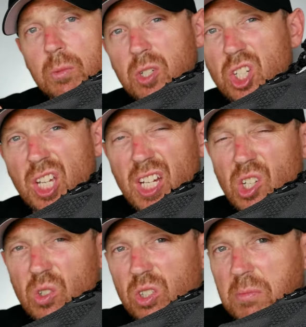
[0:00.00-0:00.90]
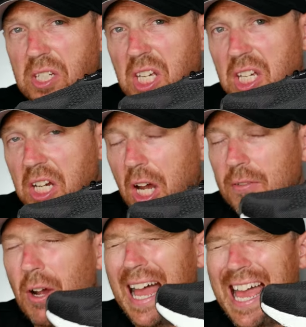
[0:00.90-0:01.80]
the Machina, or the Machina.
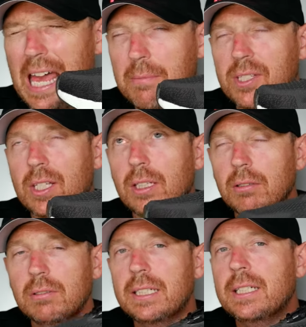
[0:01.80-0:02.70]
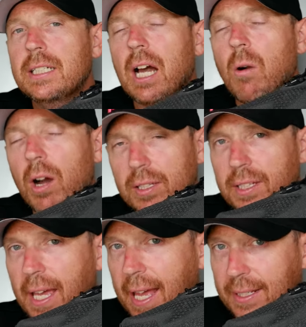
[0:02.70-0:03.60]
I've got absolutely no
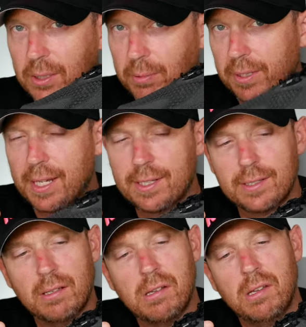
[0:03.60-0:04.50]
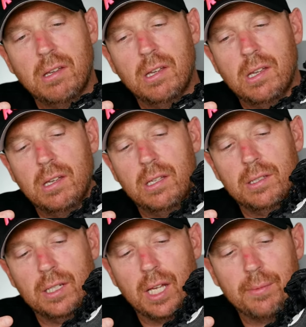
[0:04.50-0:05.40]
idea how to pronounce
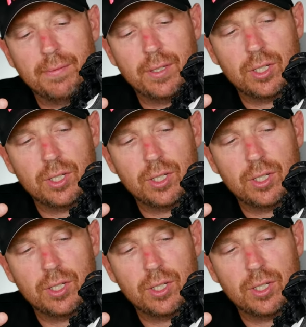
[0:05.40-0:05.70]
the name of